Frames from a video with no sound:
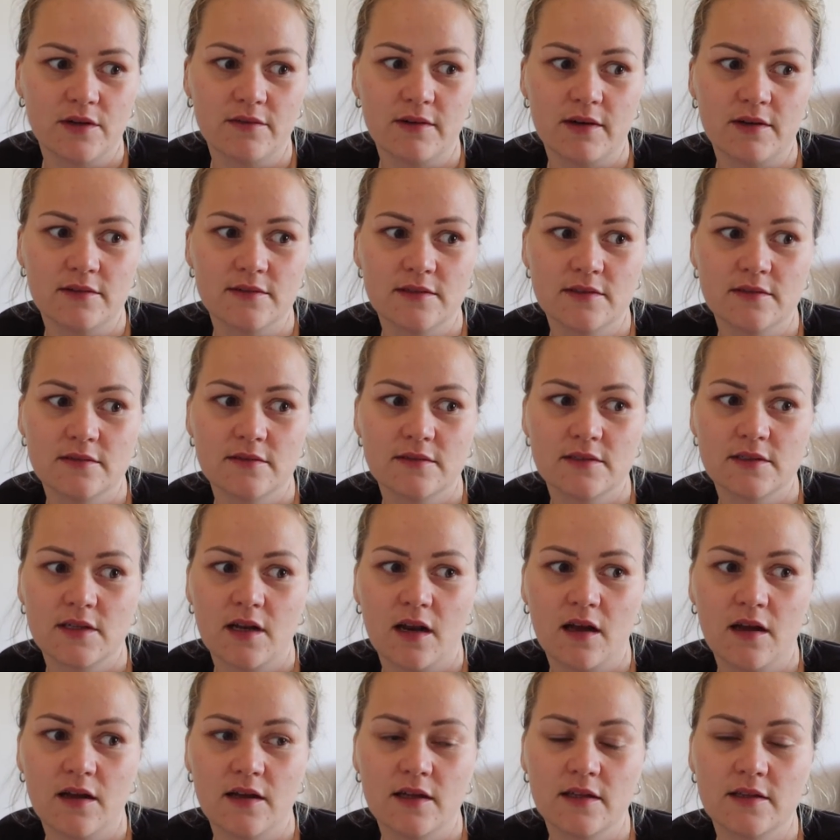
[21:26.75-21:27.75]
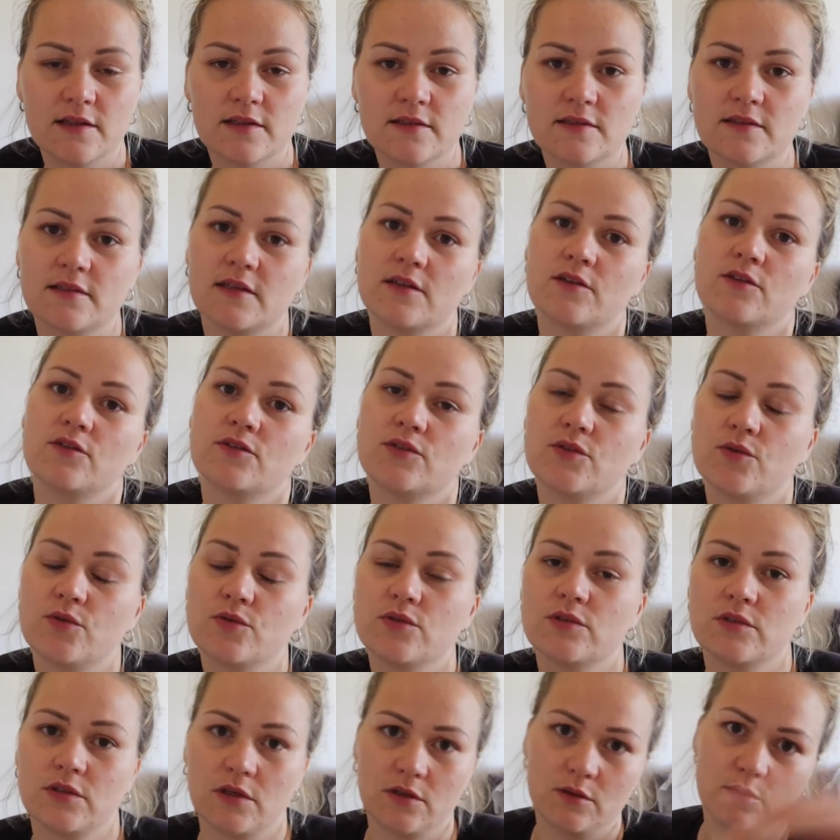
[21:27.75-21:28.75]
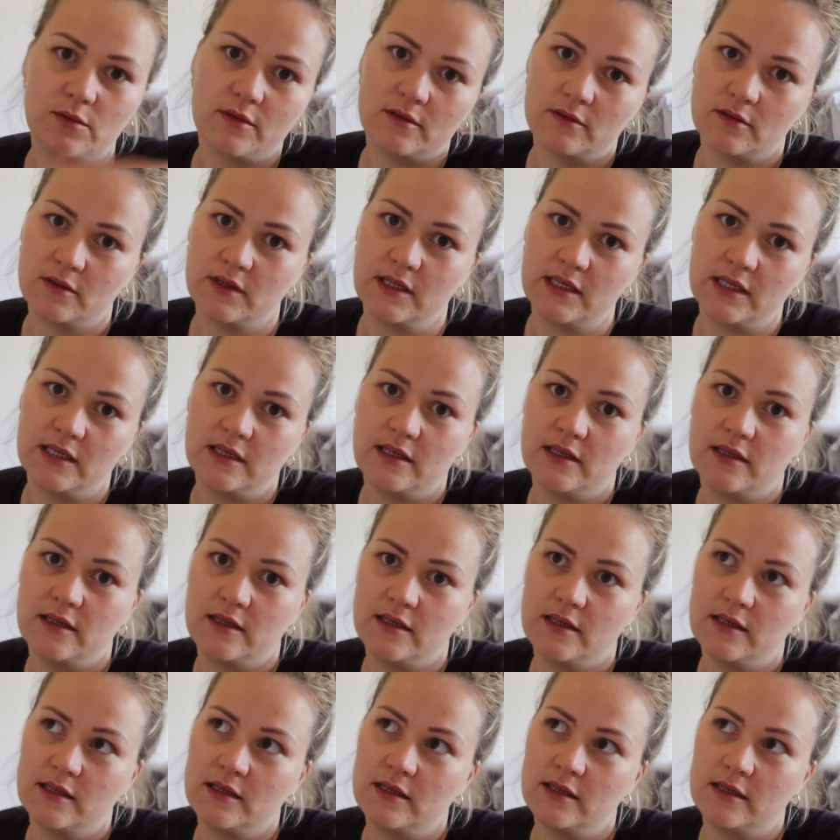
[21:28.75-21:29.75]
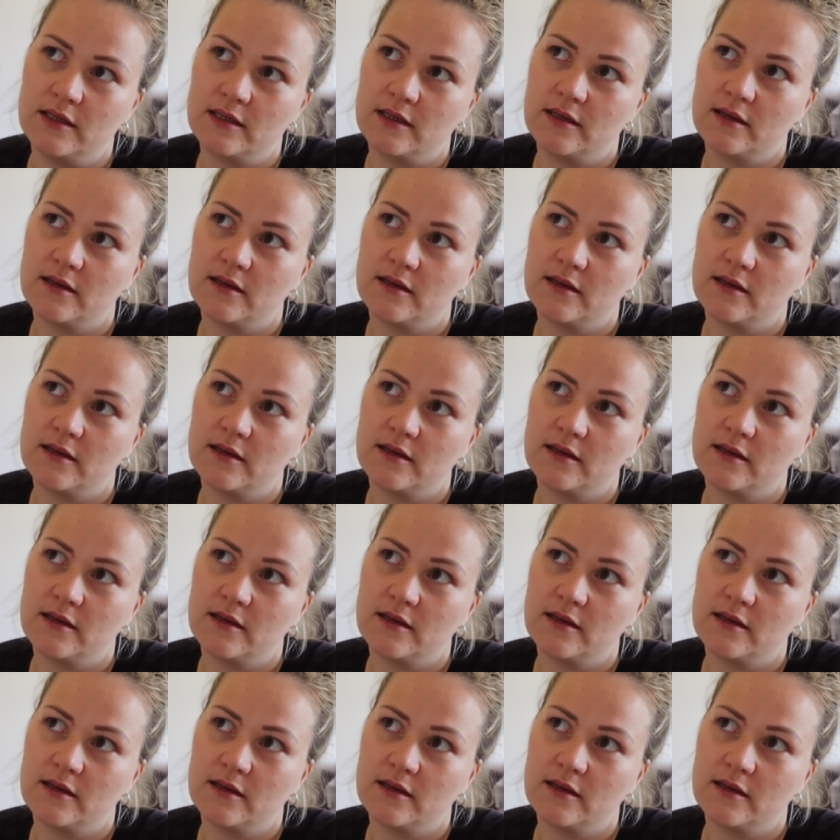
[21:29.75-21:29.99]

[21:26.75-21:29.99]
around clients and also the